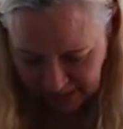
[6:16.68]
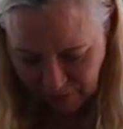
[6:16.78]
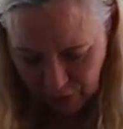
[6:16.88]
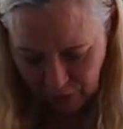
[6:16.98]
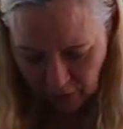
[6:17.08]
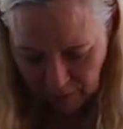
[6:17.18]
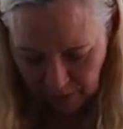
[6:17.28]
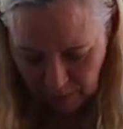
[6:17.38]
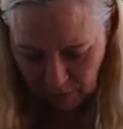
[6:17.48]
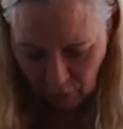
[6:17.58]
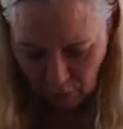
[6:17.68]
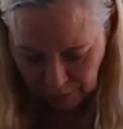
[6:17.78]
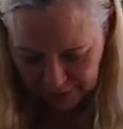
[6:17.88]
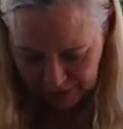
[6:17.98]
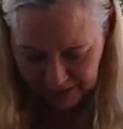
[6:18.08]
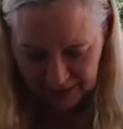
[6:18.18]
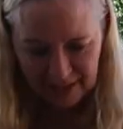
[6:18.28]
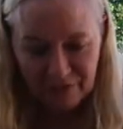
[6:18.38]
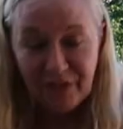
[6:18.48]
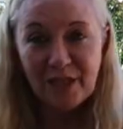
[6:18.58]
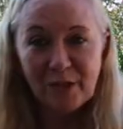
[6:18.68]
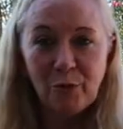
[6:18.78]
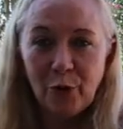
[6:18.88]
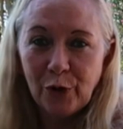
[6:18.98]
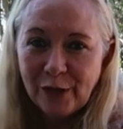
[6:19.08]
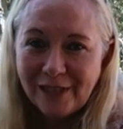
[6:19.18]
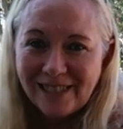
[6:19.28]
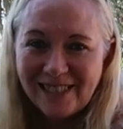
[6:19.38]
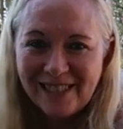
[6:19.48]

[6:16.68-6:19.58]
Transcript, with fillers: Save your toilet paper rolls if this works.